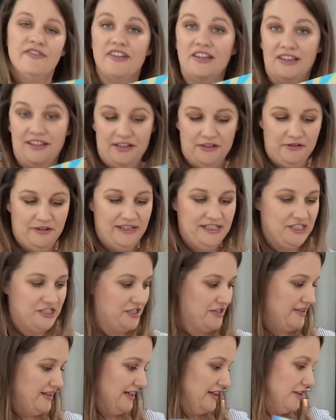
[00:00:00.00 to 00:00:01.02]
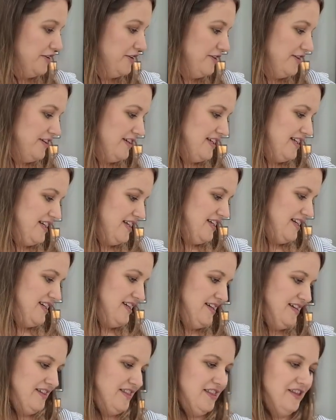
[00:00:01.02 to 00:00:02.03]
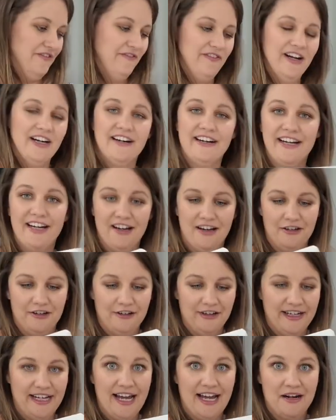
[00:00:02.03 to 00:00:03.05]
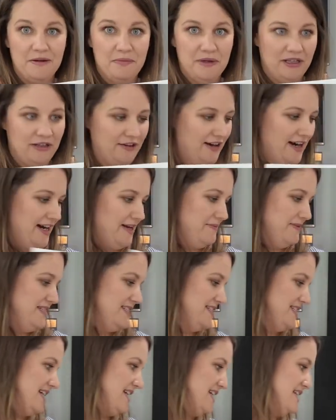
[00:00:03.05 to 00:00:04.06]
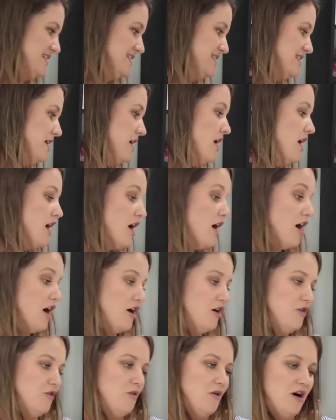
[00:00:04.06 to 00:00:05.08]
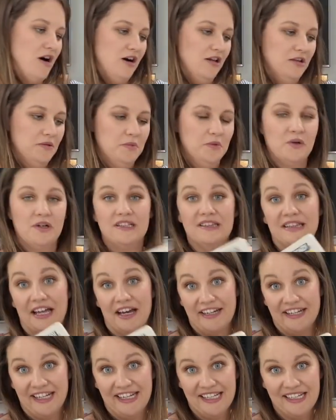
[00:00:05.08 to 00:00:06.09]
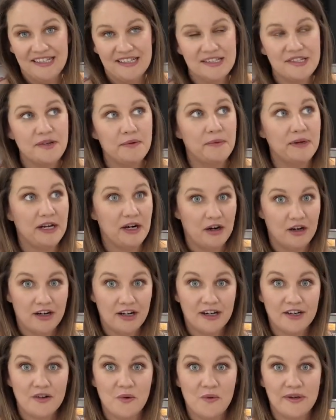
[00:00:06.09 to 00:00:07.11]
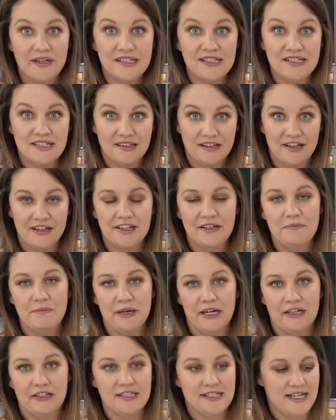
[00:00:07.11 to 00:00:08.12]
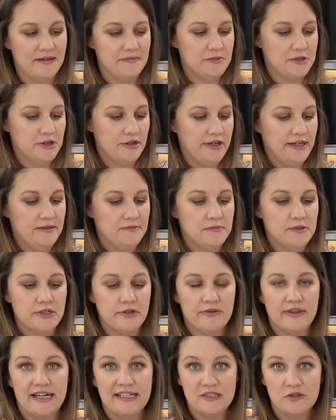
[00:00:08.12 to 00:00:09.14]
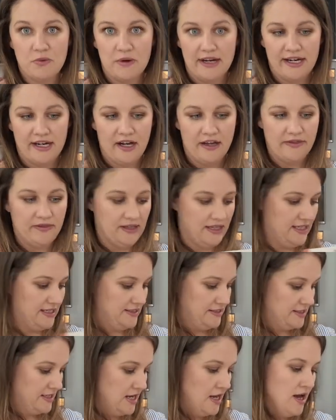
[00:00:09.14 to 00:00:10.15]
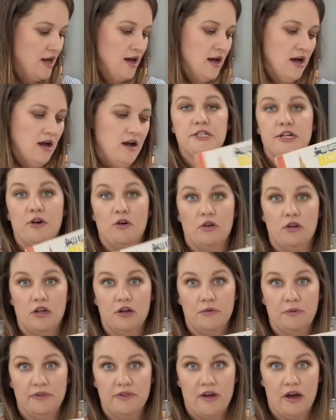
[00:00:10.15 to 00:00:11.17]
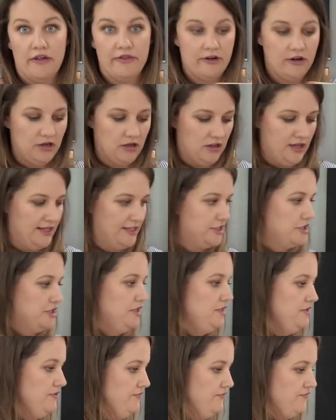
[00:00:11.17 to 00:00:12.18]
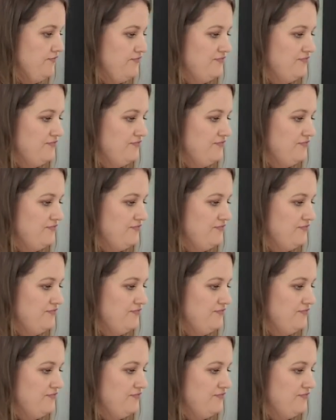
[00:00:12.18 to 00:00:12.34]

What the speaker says: The Little Engine That Could, The Very Hungry Caterpillar, ABCs. Oh, All Aboard London. So we are going to London, Paris, Amsterdam. So that's why I got these to go along with the other collection.